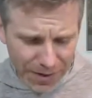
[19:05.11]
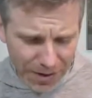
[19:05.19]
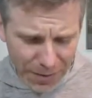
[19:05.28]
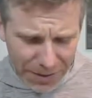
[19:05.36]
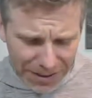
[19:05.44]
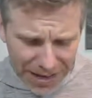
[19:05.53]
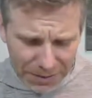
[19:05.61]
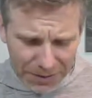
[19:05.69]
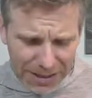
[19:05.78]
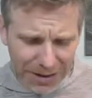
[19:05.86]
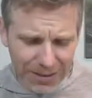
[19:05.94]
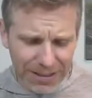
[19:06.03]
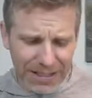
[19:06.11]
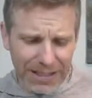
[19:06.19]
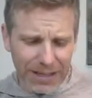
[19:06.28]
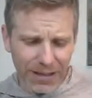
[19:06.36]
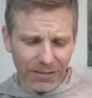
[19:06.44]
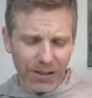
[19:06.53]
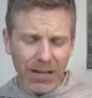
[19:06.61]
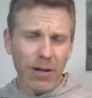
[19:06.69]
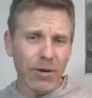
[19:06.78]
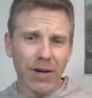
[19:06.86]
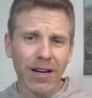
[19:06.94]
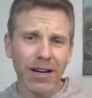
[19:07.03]
Some examples I was thinking of,
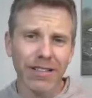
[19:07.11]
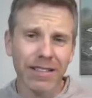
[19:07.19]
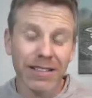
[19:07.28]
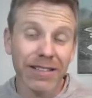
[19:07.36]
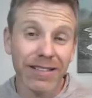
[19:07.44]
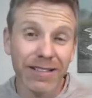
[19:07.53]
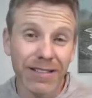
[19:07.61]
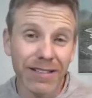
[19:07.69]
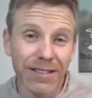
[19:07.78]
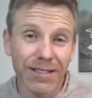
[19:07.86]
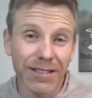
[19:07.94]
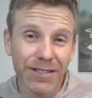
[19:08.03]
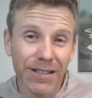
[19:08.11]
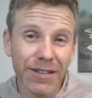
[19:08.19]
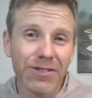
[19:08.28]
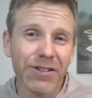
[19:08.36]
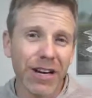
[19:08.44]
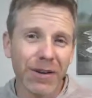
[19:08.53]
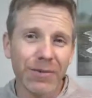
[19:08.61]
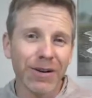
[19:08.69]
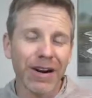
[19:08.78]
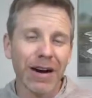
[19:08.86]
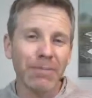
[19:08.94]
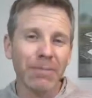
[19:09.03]
just yesterday we
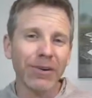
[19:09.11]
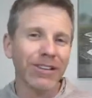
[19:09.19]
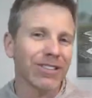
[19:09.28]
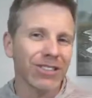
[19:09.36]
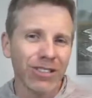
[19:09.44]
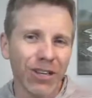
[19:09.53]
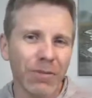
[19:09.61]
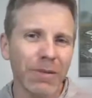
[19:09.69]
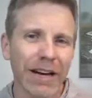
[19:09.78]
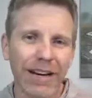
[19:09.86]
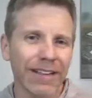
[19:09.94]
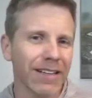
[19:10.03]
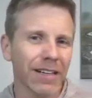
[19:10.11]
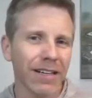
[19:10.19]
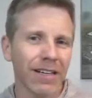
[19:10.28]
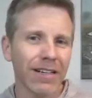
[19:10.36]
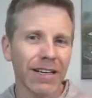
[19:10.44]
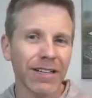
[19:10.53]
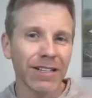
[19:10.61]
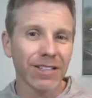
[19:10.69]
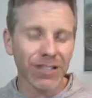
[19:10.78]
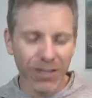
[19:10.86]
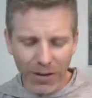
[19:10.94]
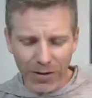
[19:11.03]
were out building snowmen in the
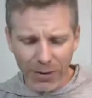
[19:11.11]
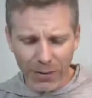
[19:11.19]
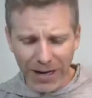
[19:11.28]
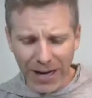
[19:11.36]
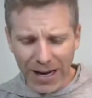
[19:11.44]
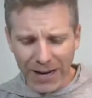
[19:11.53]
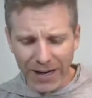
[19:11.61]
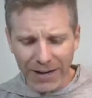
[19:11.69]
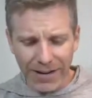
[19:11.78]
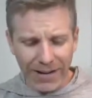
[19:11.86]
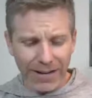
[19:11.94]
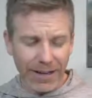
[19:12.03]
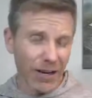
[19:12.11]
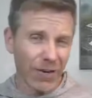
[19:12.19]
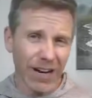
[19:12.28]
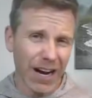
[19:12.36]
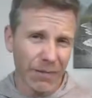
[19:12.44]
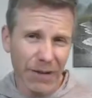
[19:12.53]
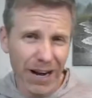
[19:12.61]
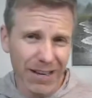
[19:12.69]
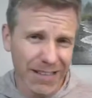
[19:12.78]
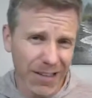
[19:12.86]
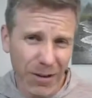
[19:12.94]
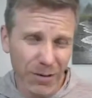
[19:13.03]
snow that we got. And you know what? I'll be
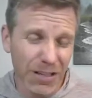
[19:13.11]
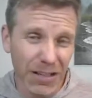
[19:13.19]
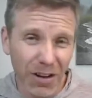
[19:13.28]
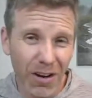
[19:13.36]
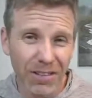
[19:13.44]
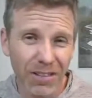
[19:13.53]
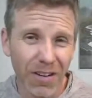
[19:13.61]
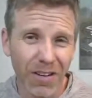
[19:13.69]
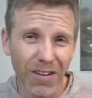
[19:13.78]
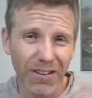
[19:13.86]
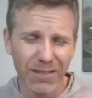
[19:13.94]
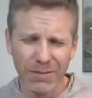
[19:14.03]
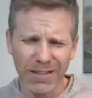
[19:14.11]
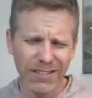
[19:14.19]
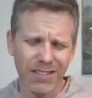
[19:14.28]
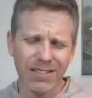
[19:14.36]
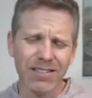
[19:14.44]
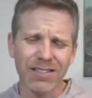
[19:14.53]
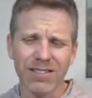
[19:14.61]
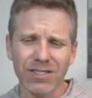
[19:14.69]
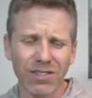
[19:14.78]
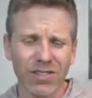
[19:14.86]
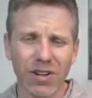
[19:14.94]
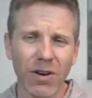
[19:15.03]
honest. I thought it was a lost cause. I'm like, this isn't
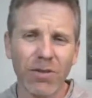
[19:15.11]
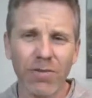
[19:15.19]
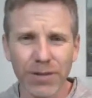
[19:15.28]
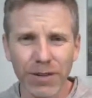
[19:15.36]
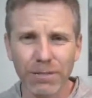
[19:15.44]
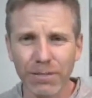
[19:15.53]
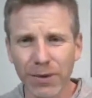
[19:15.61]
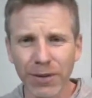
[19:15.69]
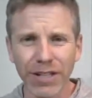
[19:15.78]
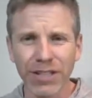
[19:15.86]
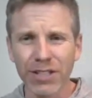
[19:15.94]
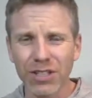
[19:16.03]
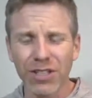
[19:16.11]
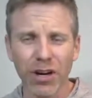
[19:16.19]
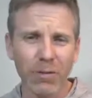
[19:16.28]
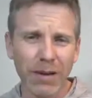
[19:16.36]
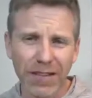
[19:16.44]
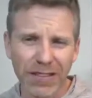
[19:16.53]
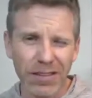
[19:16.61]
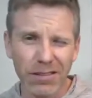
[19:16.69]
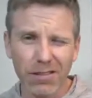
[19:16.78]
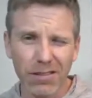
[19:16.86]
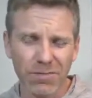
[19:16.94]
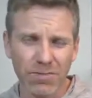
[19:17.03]
snow for building snowmen. This
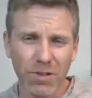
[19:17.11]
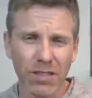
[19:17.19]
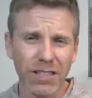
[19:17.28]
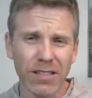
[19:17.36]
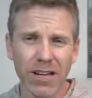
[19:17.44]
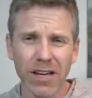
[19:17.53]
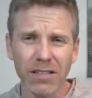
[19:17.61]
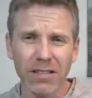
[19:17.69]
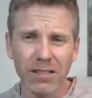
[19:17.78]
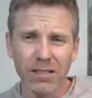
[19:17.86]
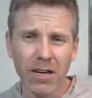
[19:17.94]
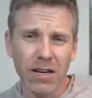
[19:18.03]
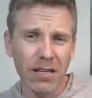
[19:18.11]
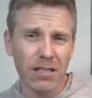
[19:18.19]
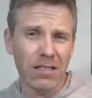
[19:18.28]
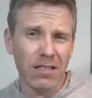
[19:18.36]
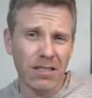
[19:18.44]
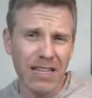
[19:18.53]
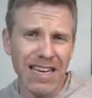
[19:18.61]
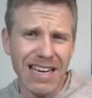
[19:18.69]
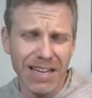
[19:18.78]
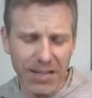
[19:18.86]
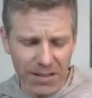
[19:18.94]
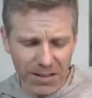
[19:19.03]
is really nice
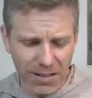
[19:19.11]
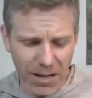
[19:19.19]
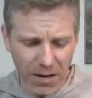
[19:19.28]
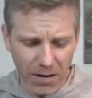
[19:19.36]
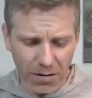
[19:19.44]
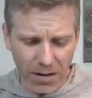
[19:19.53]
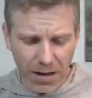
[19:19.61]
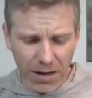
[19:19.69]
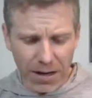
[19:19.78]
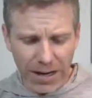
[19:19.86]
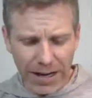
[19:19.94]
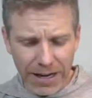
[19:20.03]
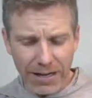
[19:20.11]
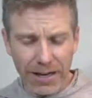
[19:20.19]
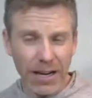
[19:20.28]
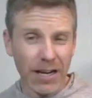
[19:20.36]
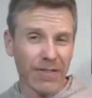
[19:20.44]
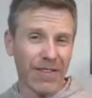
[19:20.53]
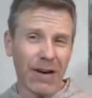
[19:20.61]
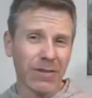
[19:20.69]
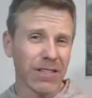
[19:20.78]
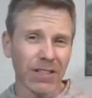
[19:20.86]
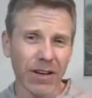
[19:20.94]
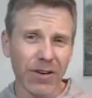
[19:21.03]
skiing snow. And if I
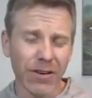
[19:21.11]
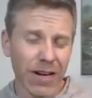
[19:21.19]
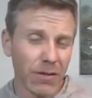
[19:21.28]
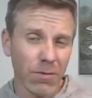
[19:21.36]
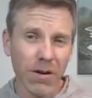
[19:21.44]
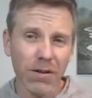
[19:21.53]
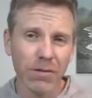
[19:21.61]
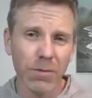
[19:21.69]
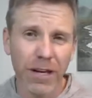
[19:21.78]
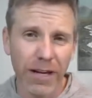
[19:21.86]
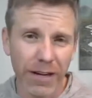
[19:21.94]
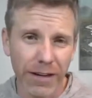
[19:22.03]
was alone, I'd have walked away.